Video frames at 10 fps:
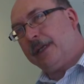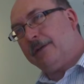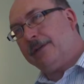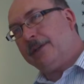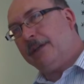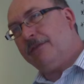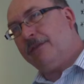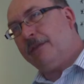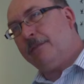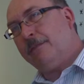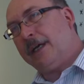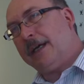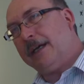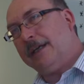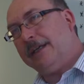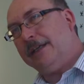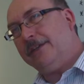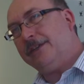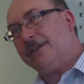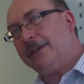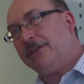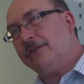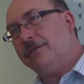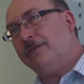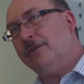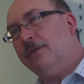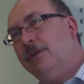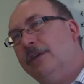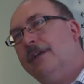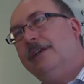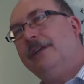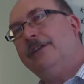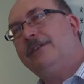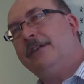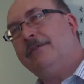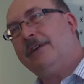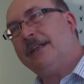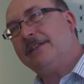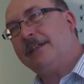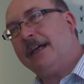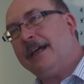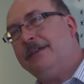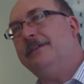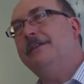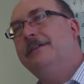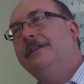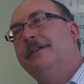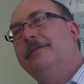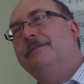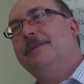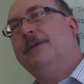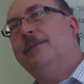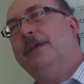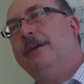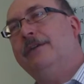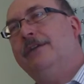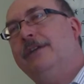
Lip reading: going to give them a distinction for, it's the advanced CAD that we're going to